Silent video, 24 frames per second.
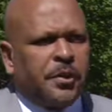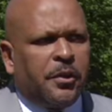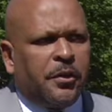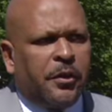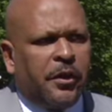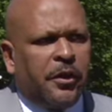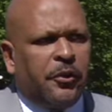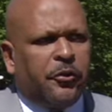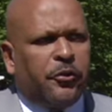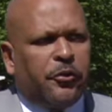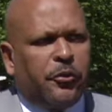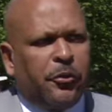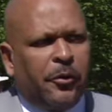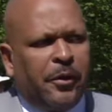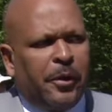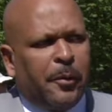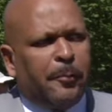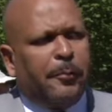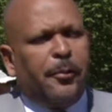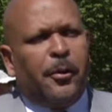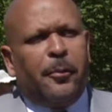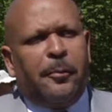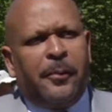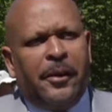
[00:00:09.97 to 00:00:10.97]

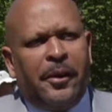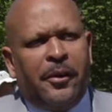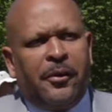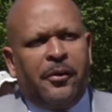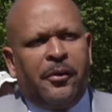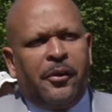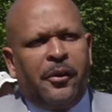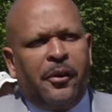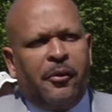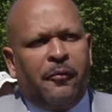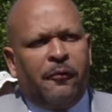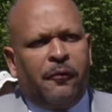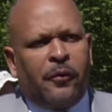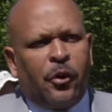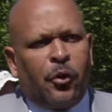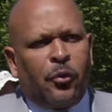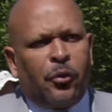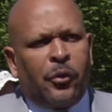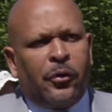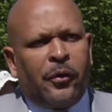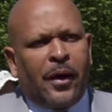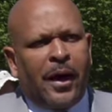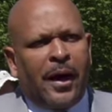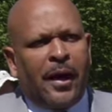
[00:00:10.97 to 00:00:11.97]
implement a
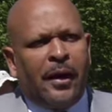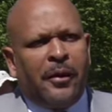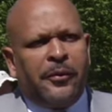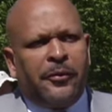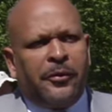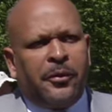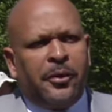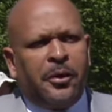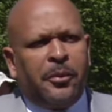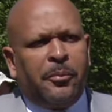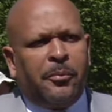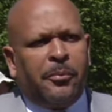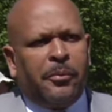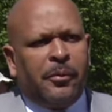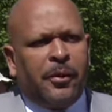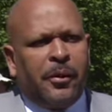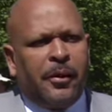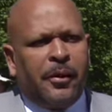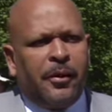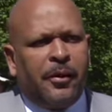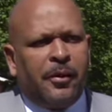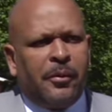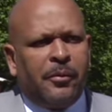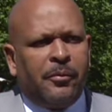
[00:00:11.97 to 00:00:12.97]
voter ID
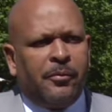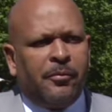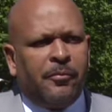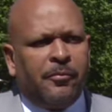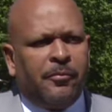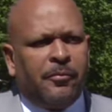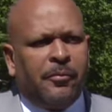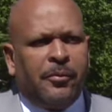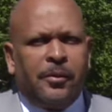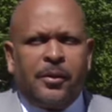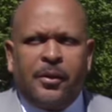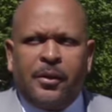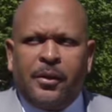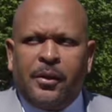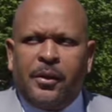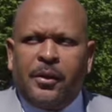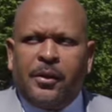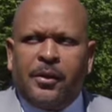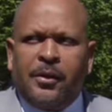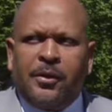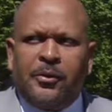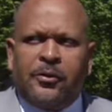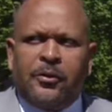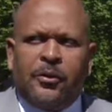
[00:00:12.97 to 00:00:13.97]
plan
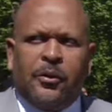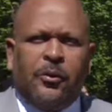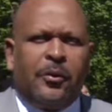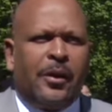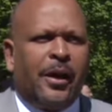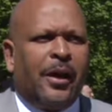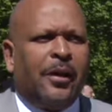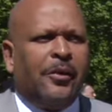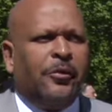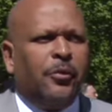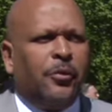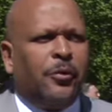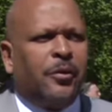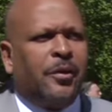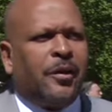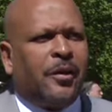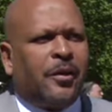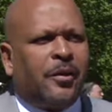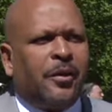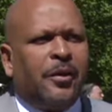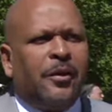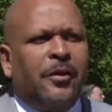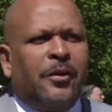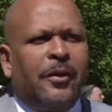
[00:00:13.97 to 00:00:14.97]
so that you can
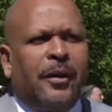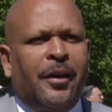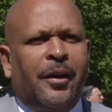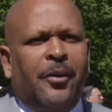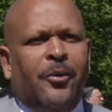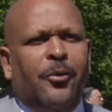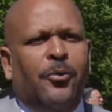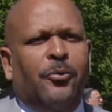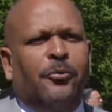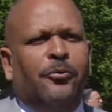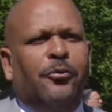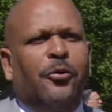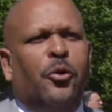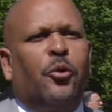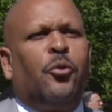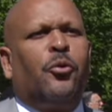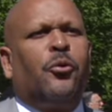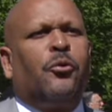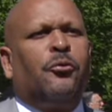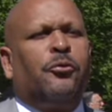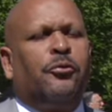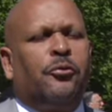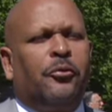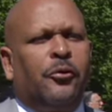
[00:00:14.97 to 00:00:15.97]
cut down on
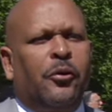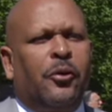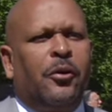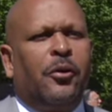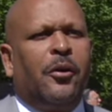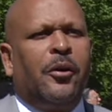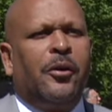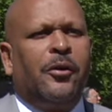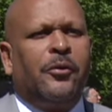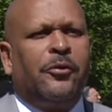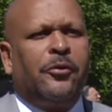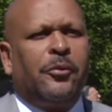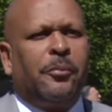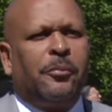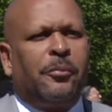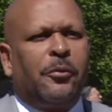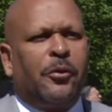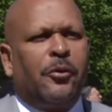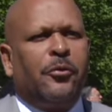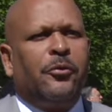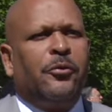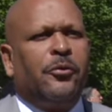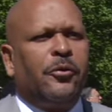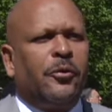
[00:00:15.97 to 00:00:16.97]
voter fraud.
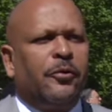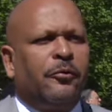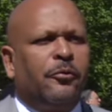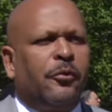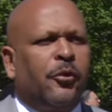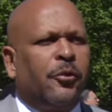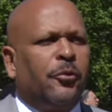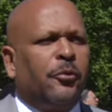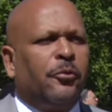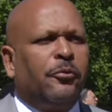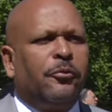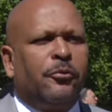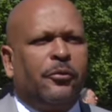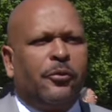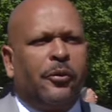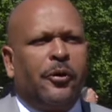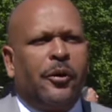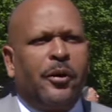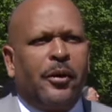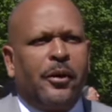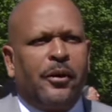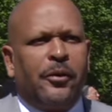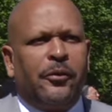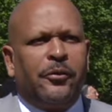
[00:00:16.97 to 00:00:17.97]
Supposedly voter
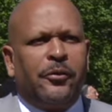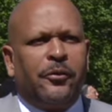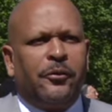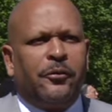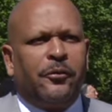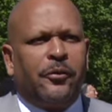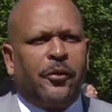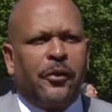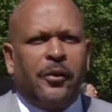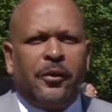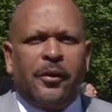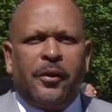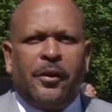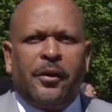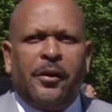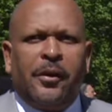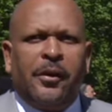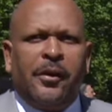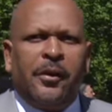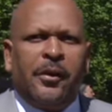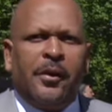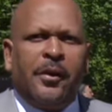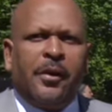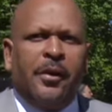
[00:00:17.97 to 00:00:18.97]
fraud is a very
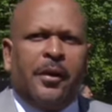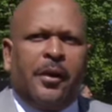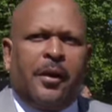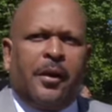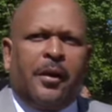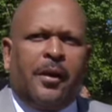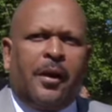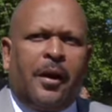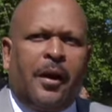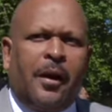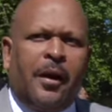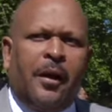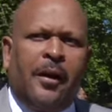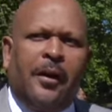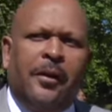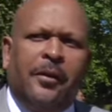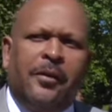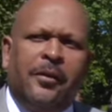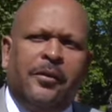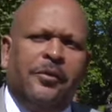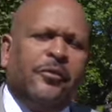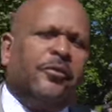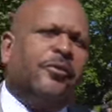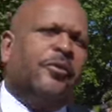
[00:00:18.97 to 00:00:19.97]
high
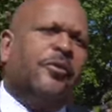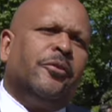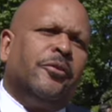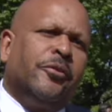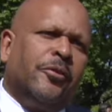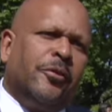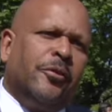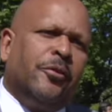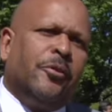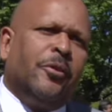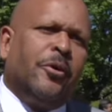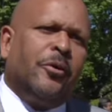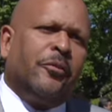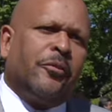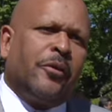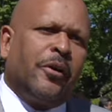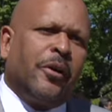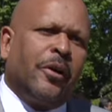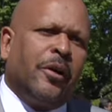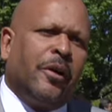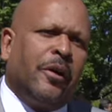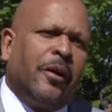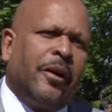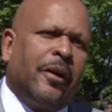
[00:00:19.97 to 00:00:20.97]
instance in North
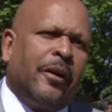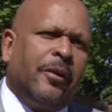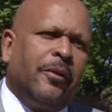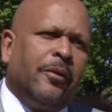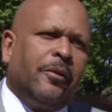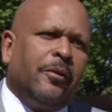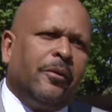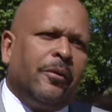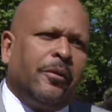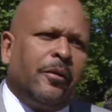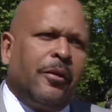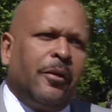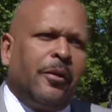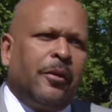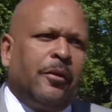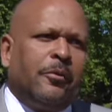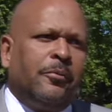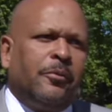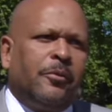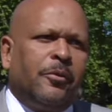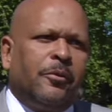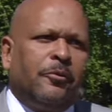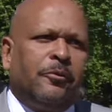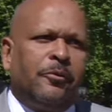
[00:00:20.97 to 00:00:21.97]
Carolina.
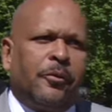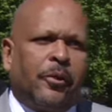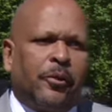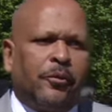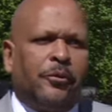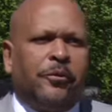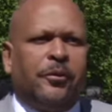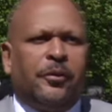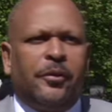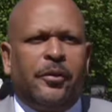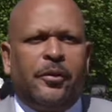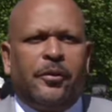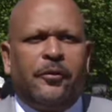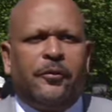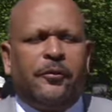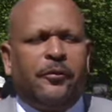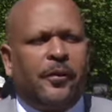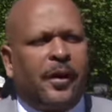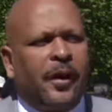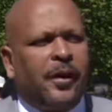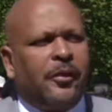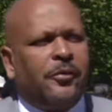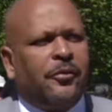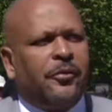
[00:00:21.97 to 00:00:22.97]
Conversely, the
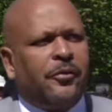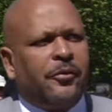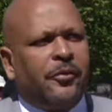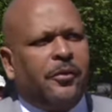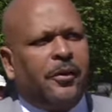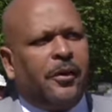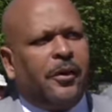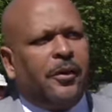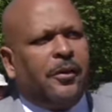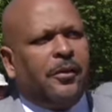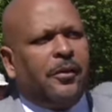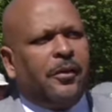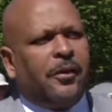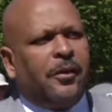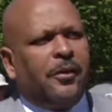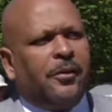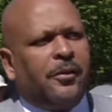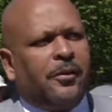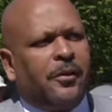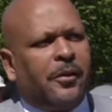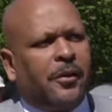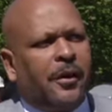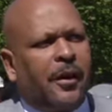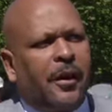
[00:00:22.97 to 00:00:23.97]
facts
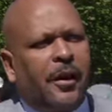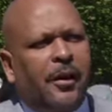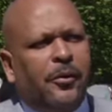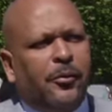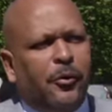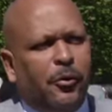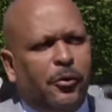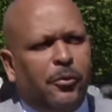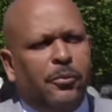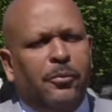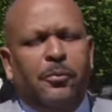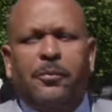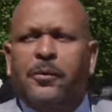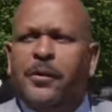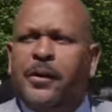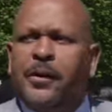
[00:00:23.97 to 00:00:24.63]
that I know